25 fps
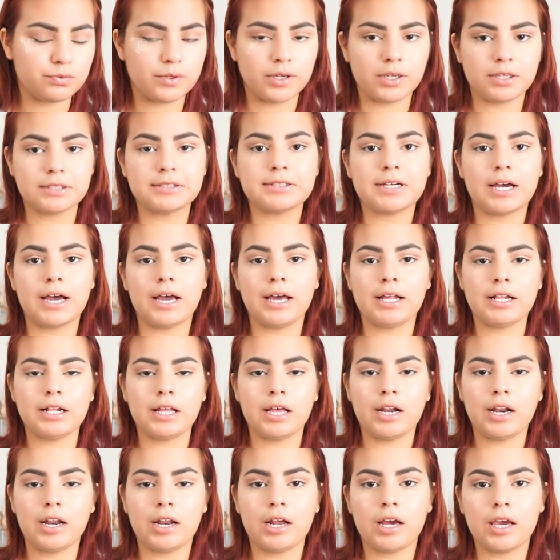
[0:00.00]
winged
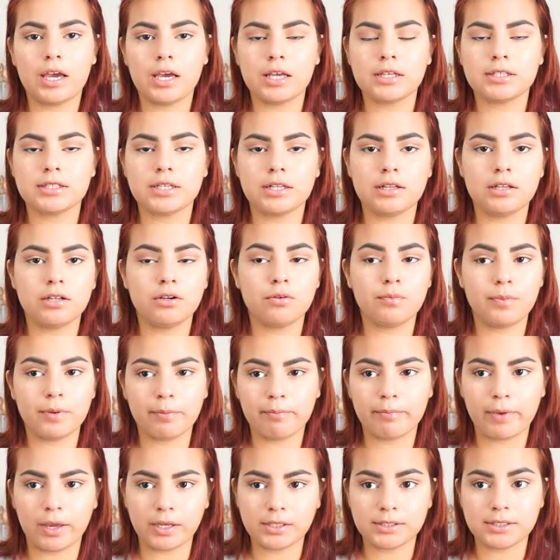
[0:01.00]
eyeliner, it gets a little
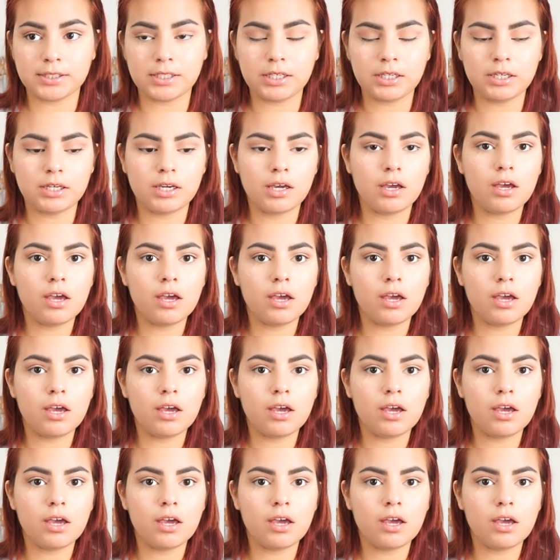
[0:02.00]
bit messy.